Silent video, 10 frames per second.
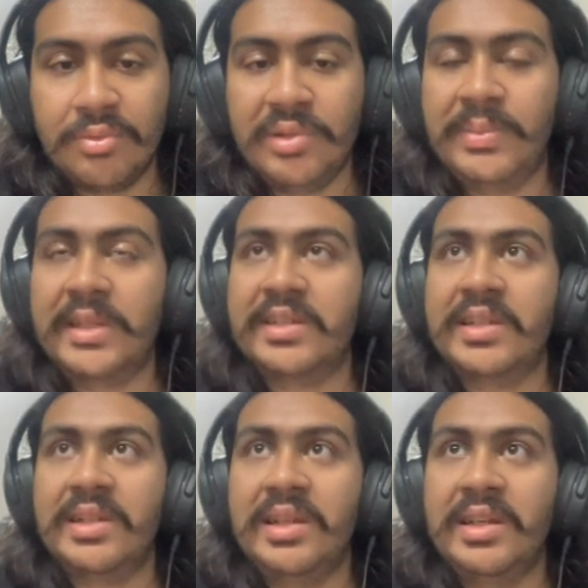would
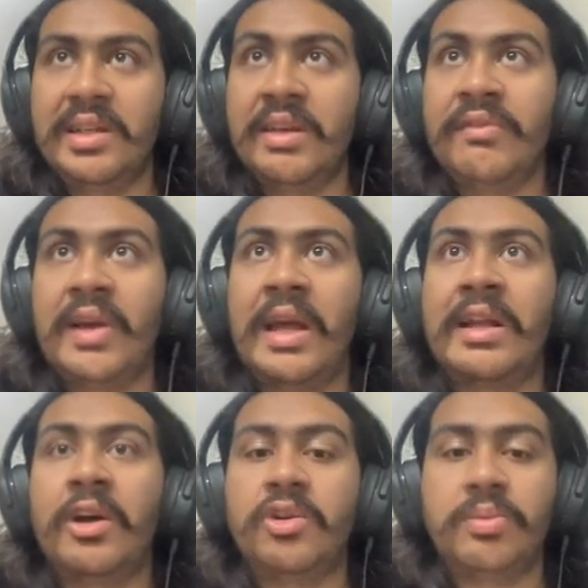basically give
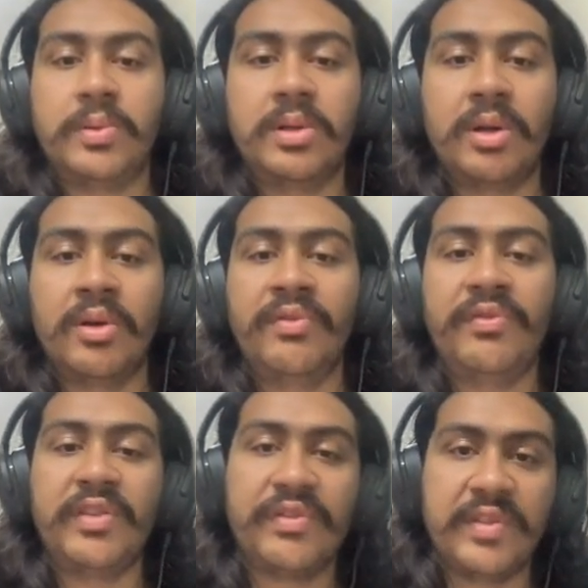an output of
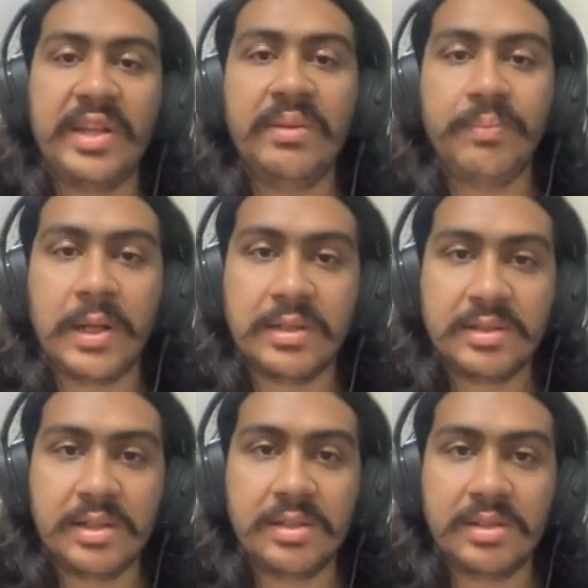15
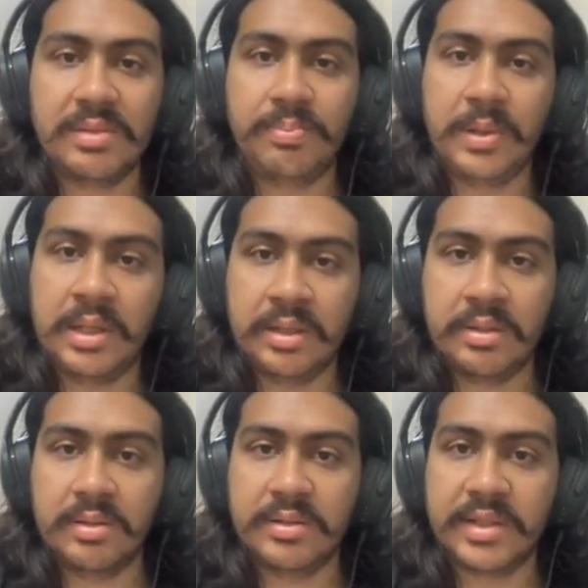pulses per
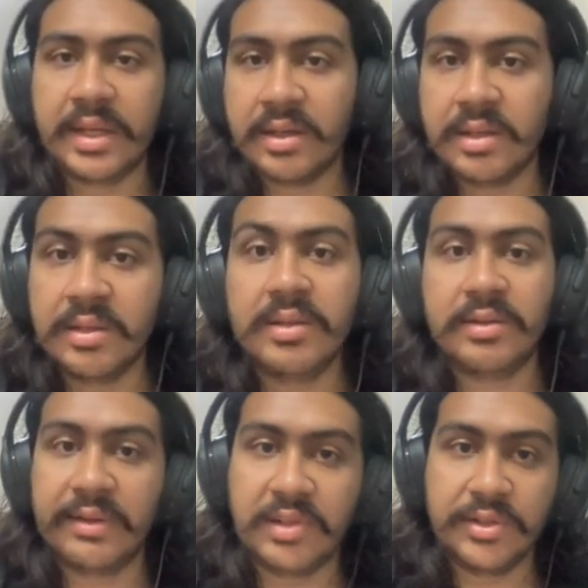single
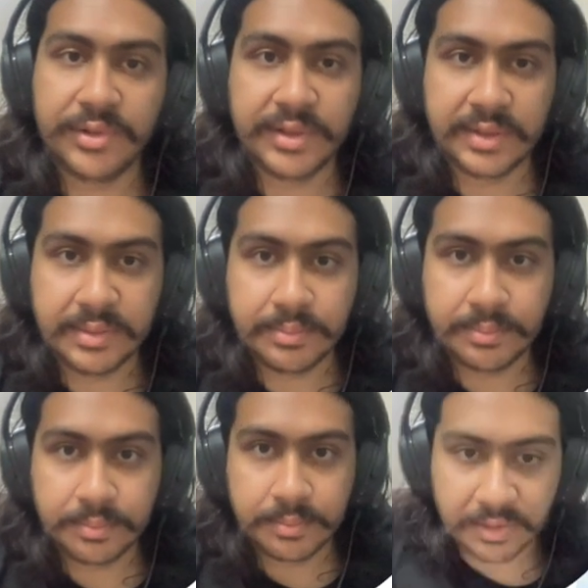revolution,
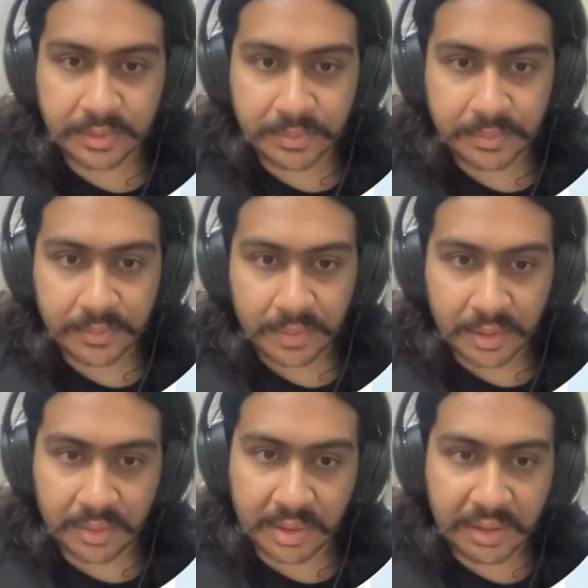
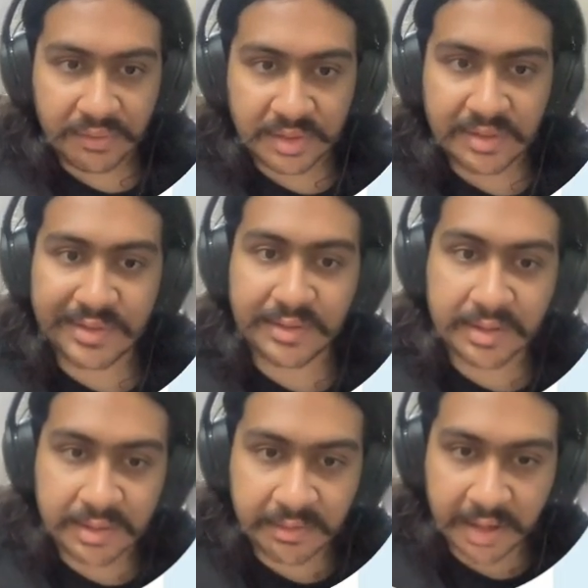okay, which is
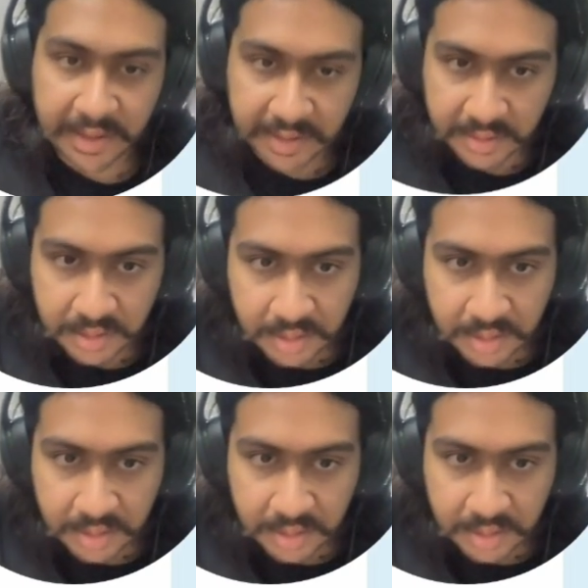written right here.